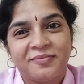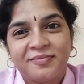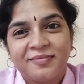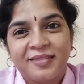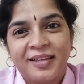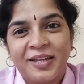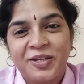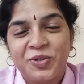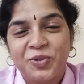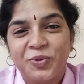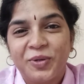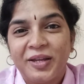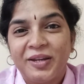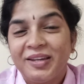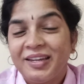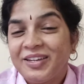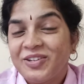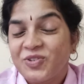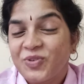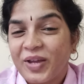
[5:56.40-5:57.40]
get to know
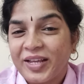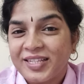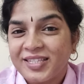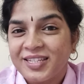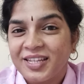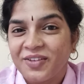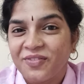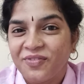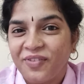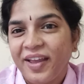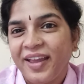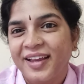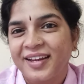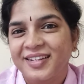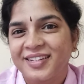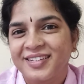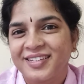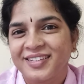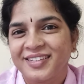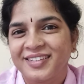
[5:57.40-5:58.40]
an interesting
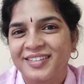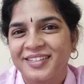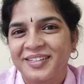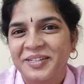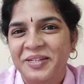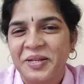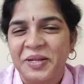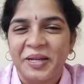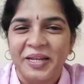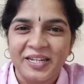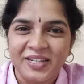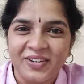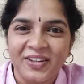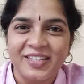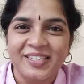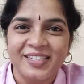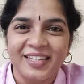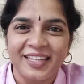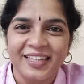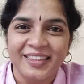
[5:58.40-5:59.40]
fact,
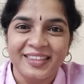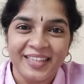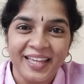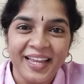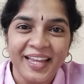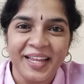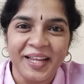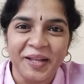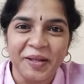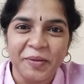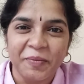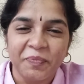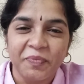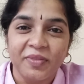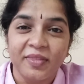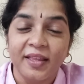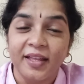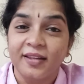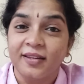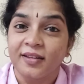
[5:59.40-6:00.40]
interesting thing,
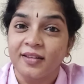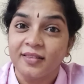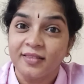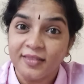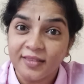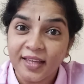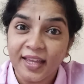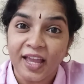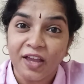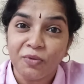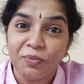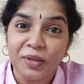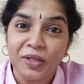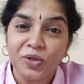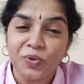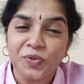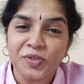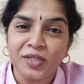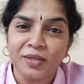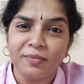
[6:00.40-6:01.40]
that they have been
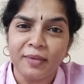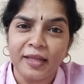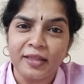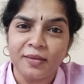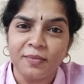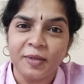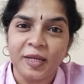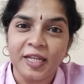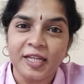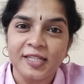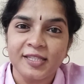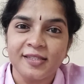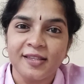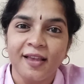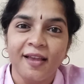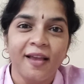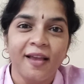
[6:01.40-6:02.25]
using mathematics